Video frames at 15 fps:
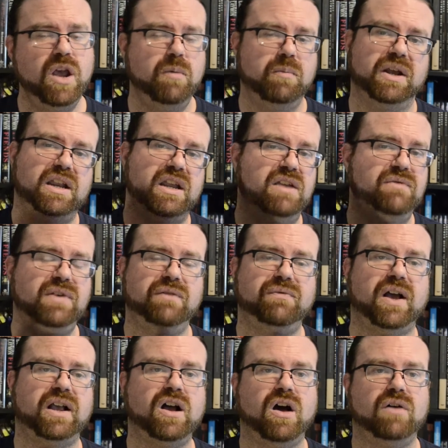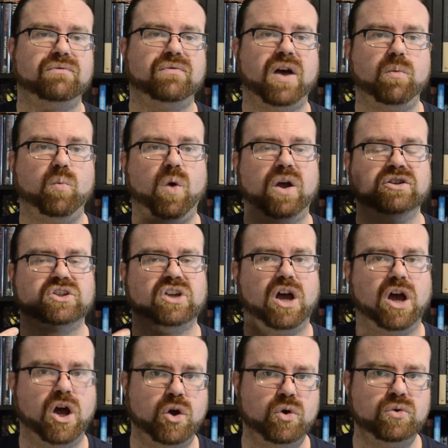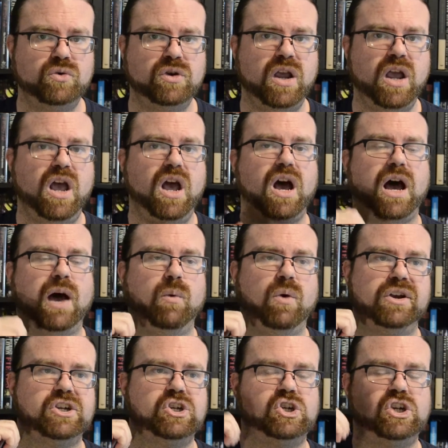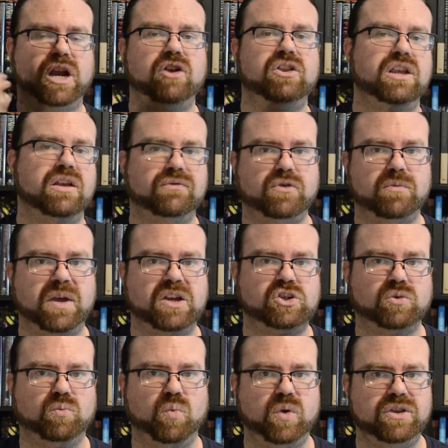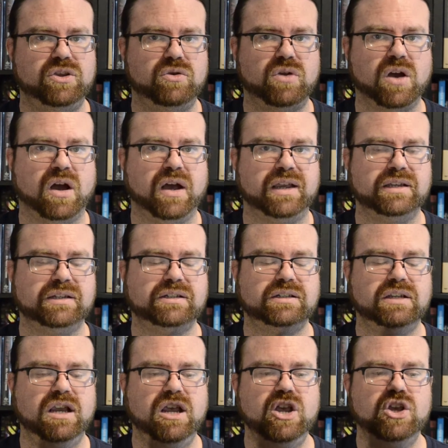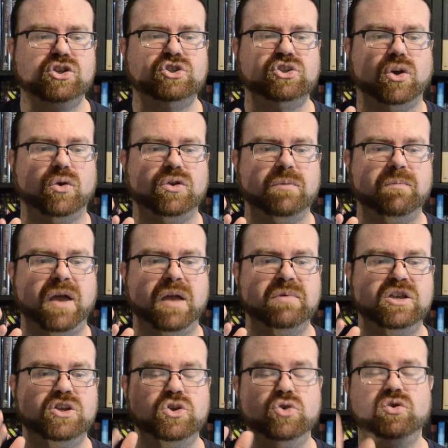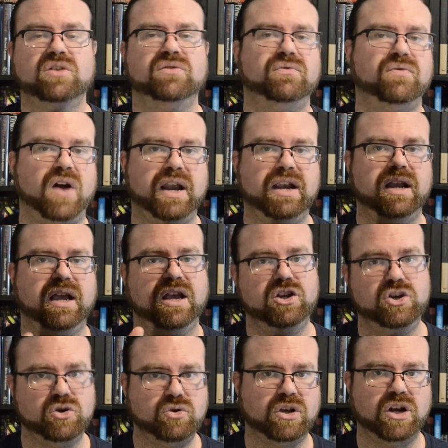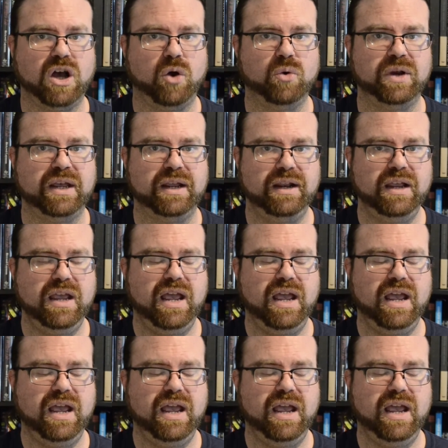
But even if I can't find one to own, I want to share the information with you guys so that maybe you can find it and you can own it,